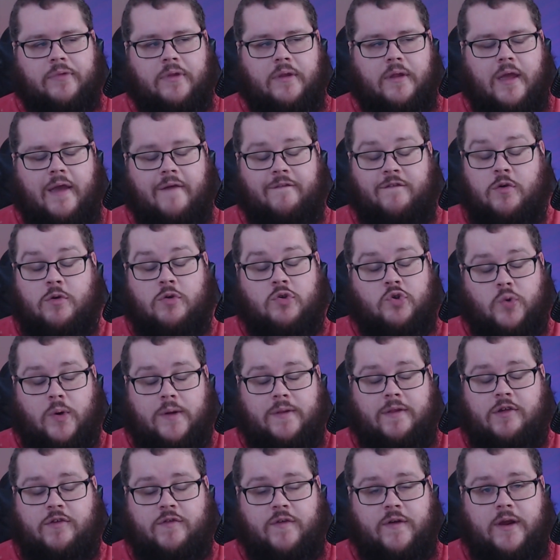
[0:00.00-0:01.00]
If you enjoyed
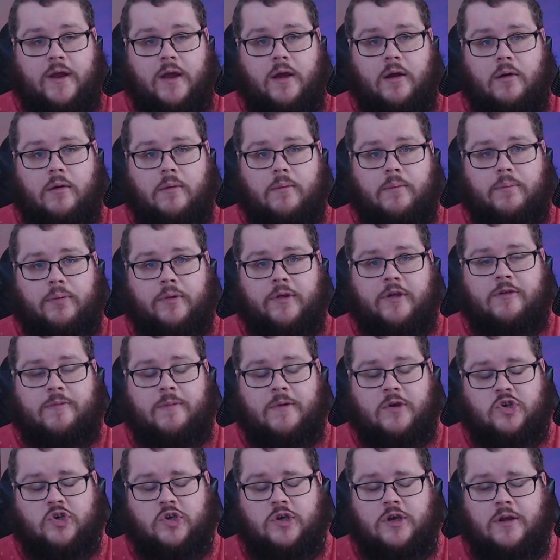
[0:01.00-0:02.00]
this video, please
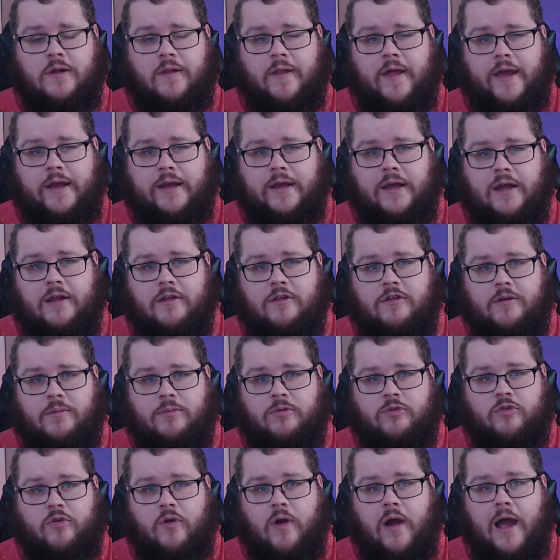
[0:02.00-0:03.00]
make sure you like and
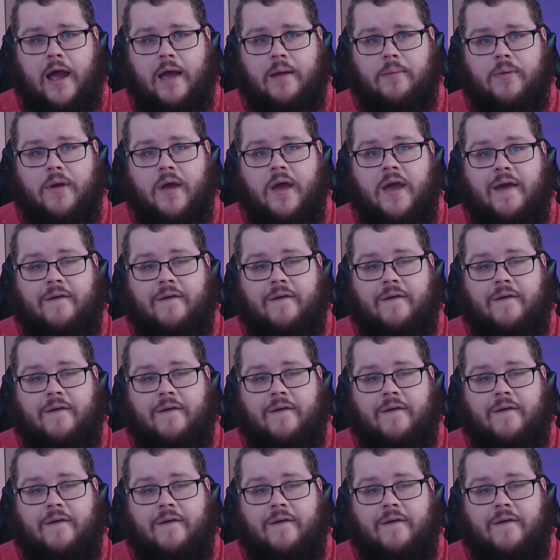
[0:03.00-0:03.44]
subscribe.